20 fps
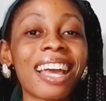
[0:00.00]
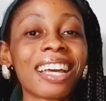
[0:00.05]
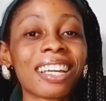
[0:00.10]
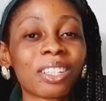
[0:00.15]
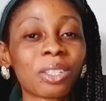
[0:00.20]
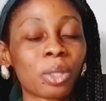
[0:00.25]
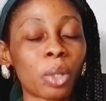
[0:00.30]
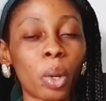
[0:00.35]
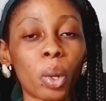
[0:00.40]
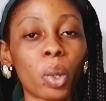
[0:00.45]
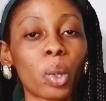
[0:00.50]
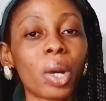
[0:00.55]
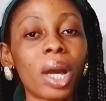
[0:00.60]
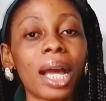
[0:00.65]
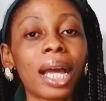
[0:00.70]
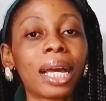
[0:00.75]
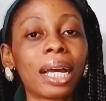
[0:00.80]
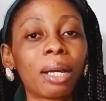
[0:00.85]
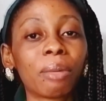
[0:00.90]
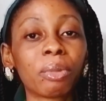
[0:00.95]
So
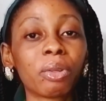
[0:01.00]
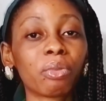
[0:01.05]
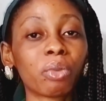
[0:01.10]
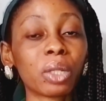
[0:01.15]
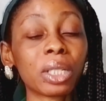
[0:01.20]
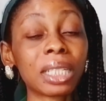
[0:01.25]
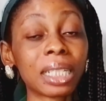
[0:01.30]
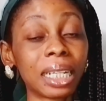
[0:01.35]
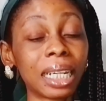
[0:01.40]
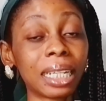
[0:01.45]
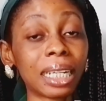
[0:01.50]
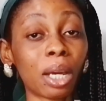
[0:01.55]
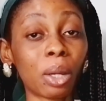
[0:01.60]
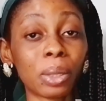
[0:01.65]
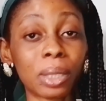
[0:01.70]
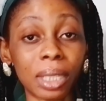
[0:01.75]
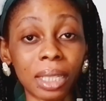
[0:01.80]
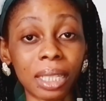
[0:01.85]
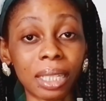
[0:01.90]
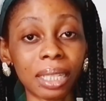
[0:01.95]
if you want to learn how
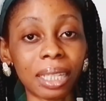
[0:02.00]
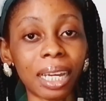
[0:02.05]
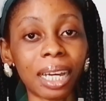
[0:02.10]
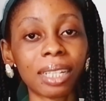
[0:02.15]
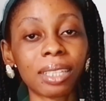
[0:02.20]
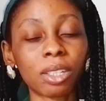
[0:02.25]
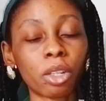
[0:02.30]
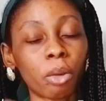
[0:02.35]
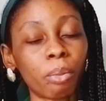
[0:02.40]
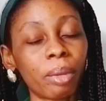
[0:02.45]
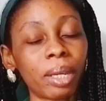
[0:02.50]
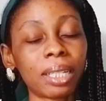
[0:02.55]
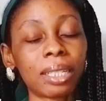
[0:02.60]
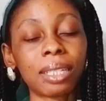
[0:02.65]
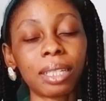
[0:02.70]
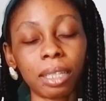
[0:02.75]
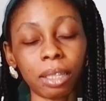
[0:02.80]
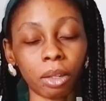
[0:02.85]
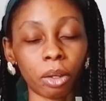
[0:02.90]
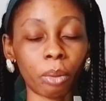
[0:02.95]
to do that, comment
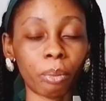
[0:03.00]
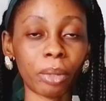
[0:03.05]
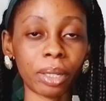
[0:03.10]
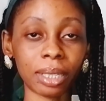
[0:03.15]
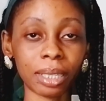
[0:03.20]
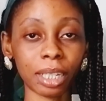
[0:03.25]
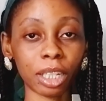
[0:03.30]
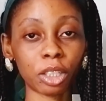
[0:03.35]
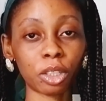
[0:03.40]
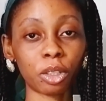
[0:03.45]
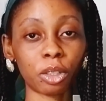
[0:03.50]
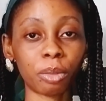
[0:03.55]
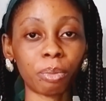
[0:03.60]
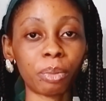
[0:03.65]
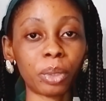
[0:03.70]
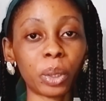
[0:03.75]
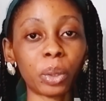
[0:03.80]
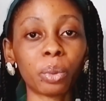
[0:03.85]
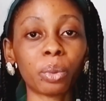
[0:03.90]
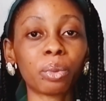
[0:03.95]
in the comment section
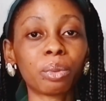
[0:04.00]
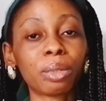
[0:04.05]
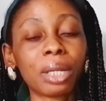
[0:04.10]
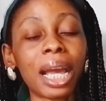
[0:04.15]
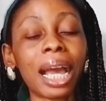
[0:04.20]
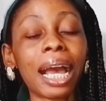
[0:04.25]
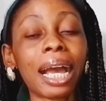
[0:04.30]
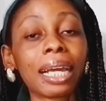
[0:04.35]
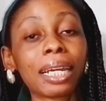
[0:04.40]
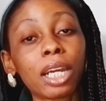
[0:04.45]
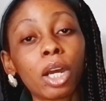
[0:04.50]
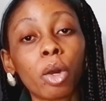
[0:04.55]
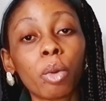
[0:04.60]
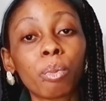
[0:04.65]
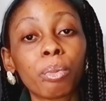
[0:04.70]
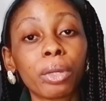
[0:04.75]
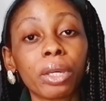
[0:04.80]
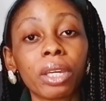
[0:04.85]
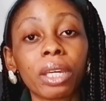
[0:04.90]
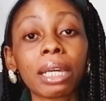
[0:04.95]
below, and I'll
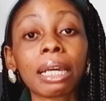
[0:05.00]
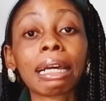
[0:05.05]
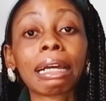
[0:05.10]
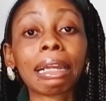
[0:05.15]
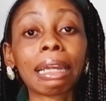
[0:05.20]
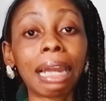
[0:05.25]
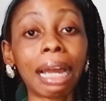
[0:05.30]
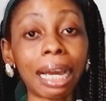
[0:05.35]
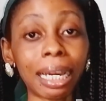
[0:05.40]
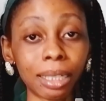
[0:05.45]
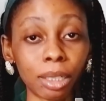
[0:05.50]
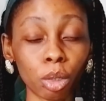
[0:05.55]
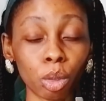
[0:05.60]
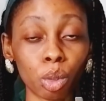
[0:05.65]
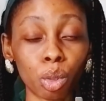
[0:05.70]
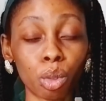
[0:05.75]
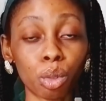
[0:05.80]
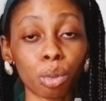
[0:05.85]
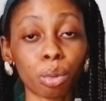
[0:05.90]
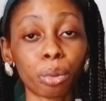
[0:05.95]
be glad
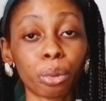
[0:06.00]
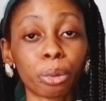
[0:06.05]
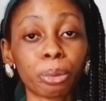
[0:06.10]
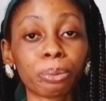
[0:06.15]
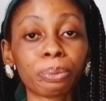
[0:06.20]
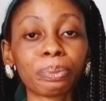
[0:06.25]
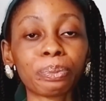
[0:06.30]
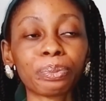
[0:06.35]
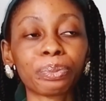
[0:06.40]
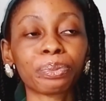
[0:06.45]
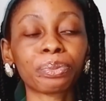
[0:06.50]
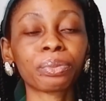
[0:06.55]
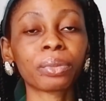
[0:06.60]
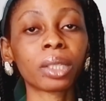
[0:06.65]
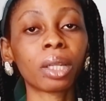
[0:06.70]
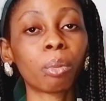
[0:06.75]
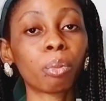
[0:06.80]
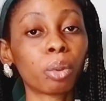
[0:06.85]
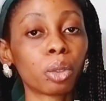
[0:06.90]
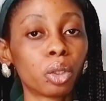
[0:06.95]
to
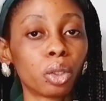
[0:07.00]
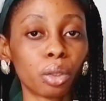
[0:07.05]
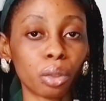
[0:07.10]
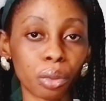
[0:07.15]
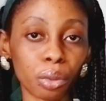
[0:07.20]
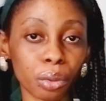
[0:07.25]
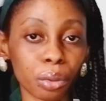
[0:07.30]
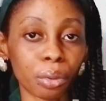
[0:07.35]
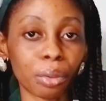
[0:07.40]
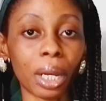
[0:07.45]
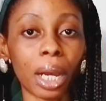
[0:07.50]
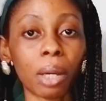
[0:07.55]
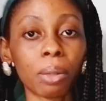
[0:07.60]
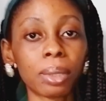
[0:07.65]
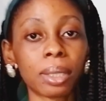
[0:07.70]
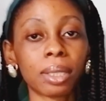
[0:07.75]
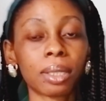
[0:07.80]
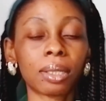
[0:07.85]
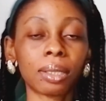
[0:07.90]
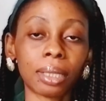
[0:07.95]
put you through how
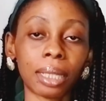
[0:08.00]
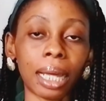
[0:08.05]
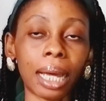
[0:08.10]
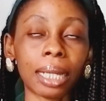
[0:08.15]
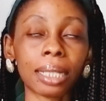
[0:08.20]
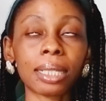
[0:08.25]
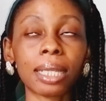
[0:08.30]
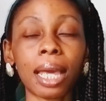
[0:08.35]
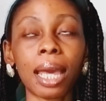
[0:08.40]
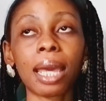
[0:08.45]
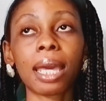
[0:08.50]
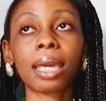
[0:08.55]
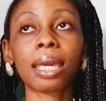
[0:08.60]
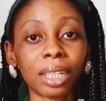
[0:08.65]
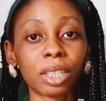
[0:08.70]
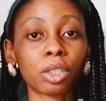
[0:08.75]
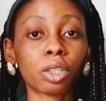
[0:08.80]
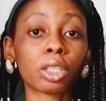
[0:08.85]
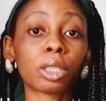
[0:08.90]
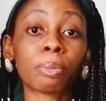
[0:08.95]
to do that.
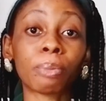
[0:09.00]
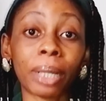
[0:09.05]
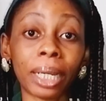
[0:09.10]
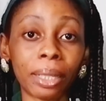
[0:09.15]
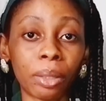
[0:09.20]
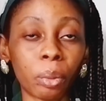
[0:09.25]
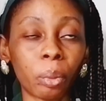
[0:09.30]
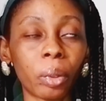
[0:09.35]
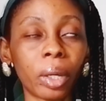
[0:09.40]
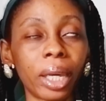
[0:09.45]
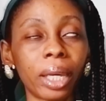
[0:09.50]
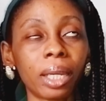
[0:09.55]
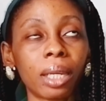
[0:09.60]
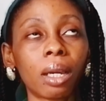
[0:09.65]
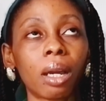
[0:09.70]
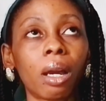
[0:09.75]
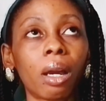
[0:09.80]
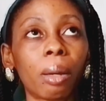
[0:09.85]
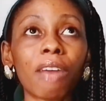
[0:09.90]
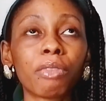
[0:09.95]
That's just by the way.
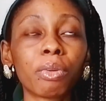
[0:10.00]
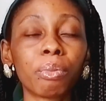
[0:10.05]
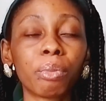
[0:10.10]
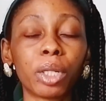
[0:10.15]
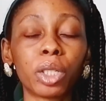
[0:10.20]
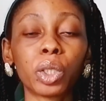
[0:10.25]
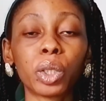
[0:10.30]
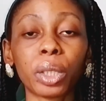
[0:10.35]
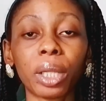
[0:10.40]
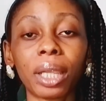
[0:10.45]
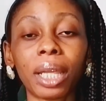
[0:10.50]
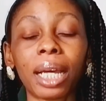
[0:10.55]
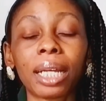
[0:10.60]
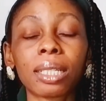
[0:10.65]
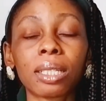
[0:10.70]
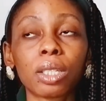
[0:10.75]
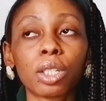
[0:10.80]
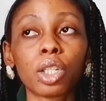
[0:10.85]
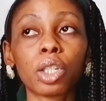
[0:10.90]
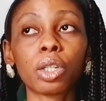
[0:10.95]
Have you made sure
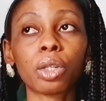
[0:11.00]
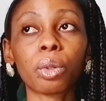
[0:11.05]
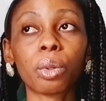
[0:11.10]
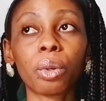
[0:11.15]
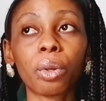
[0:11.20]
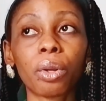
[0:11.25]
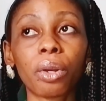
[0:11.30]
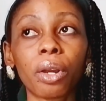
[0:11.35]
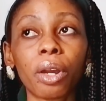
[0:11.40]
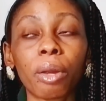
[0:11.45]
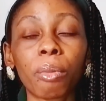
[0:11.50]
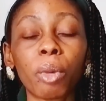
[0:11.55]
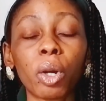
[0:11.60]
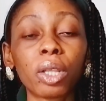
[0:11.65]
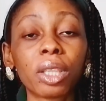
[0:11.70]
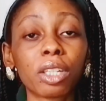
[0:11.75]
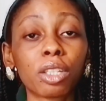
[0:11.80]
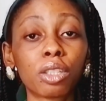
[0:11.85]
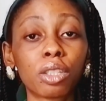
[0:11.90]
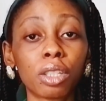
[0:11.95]
that your all
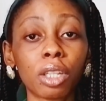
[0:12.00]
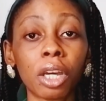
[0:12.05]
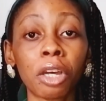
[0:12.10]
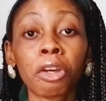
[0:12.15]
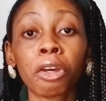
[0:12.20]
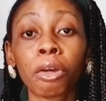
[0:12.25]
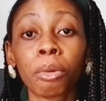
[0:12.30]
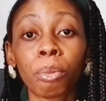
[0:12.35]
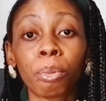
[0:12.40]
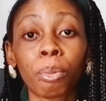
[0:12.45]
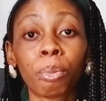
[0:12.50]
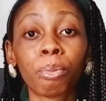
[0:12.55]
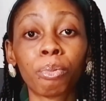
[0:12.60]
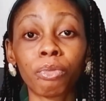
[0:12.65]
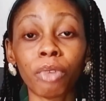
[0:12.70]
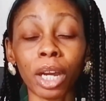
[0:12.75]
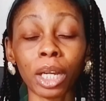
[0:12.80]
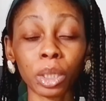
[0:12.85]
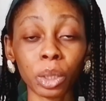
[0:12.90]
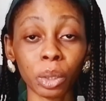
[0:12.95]
these
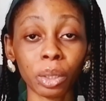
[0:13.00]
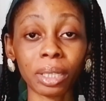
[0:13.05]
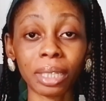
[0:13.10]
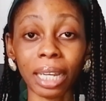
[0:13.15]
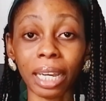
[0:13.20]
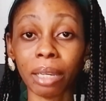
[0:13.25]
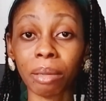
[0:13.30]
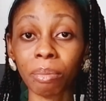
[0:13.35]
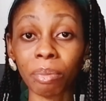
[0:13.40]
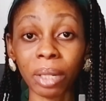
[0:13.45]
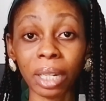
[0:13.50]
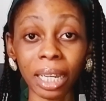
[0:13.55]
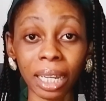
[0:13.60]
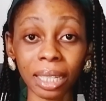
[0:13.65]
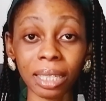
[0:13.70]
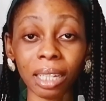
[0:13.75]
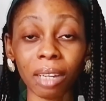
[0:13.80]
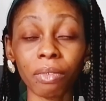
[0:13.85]
factors are in place?